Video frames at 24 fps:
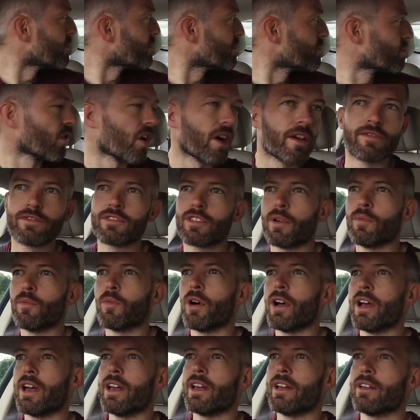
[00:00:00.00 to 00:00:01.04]
drive
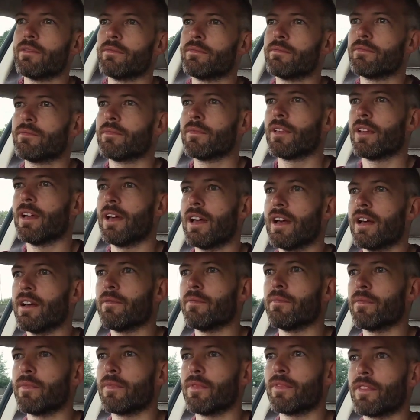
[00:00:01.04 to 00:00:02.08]
somewhere
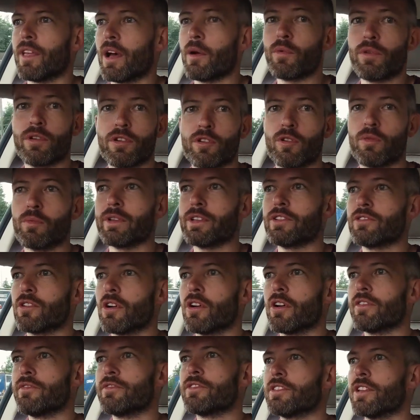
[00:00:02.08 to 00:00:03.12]
that I wouldn't normally
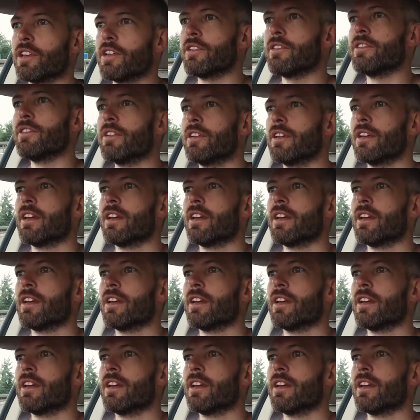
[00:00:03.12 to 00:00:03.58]
drive to.